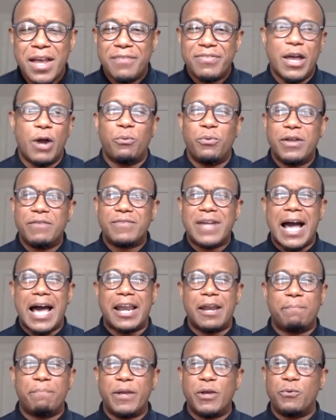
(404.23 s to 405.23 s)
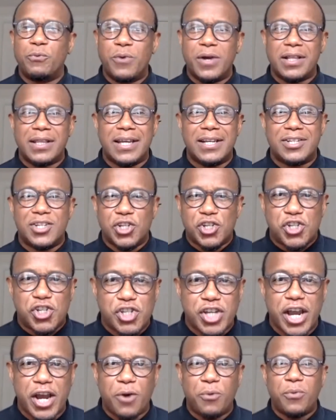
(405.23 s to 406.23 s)
that we've got to be willing to
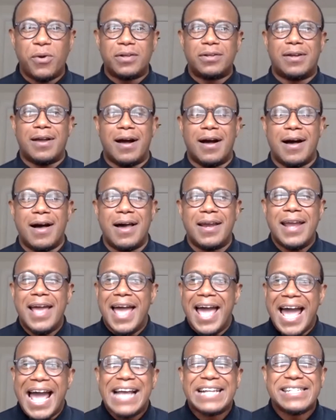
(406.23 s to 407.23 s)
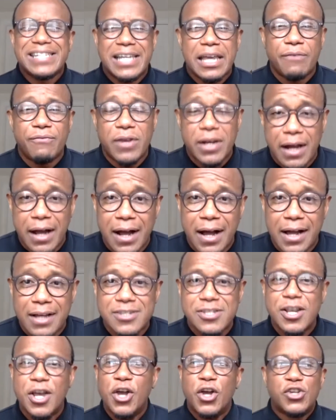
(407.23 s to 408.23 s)
share what God has given
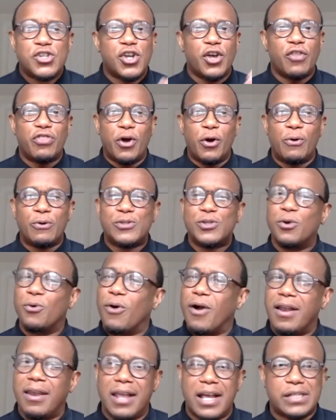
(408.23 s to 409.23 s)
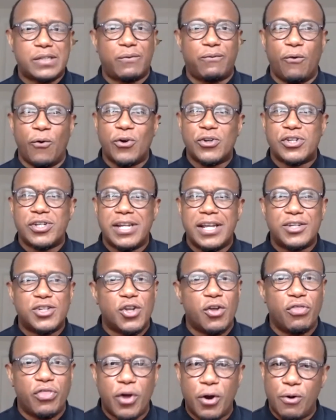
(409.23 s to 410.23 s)
us to those who are less fortunate,
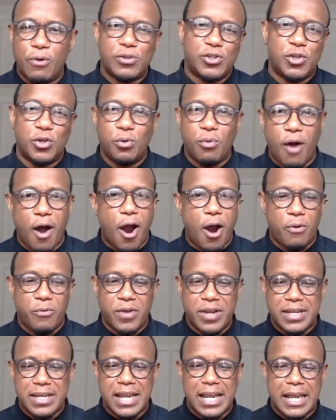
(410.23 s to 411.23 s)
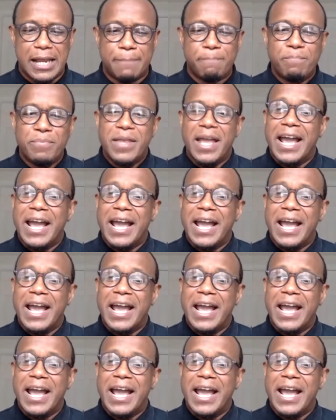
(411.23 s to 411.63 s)
to those who are in need.